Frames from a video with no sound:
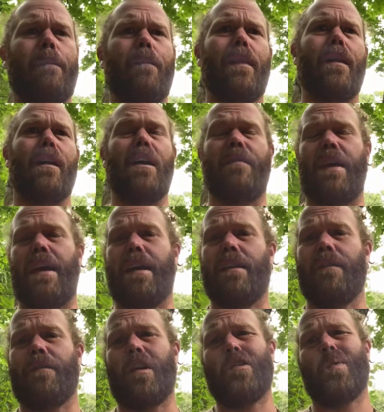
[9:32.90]
I'll give you a hint.
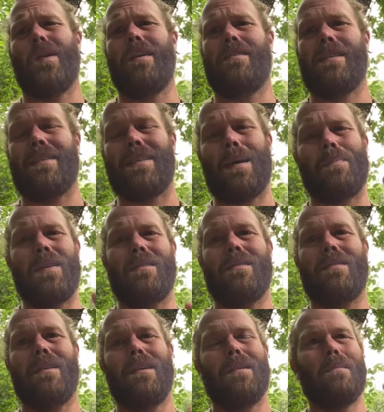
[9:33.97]
The first word is
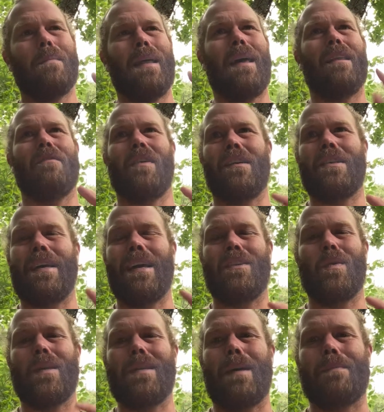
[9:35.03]
acceptance. But how the fuck do you get
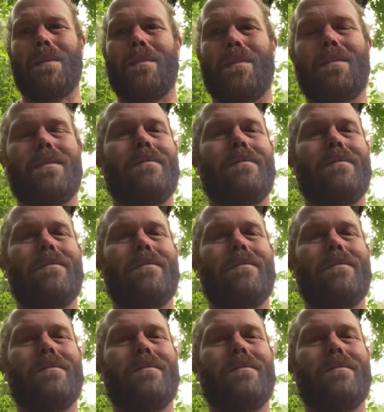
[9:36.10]
to acceptance?